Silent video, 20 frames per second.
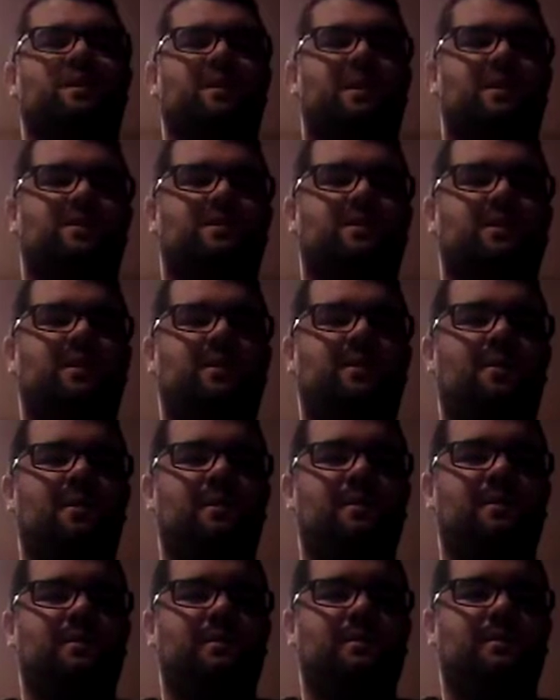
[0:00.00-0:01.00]
actually
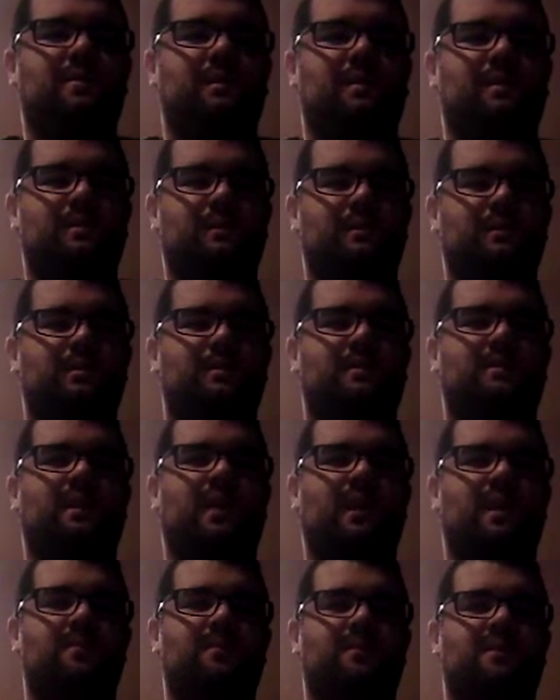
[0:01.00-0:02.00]
cost exactly the
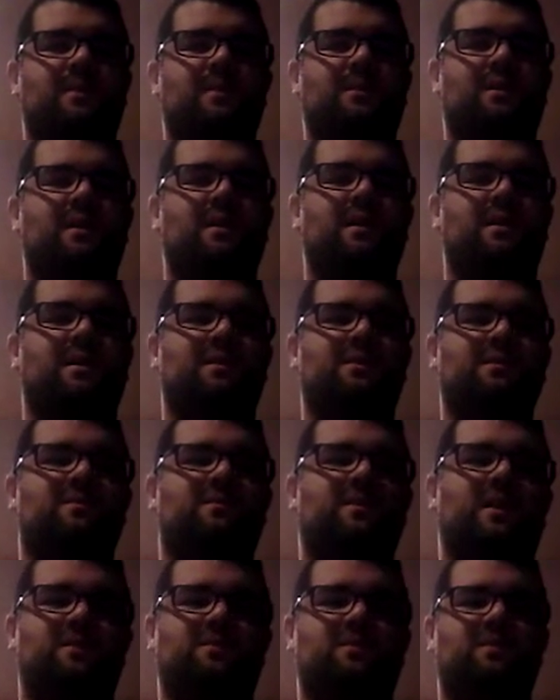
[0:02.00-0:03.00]
same as
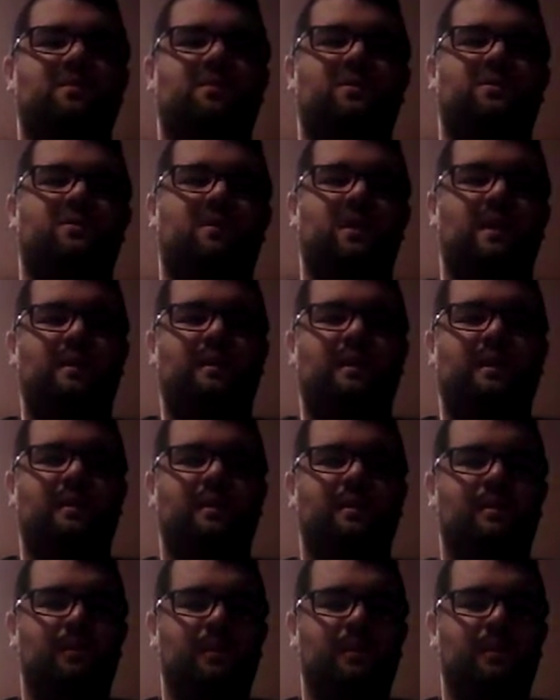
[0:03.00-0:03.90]
Smash Brothers Melee.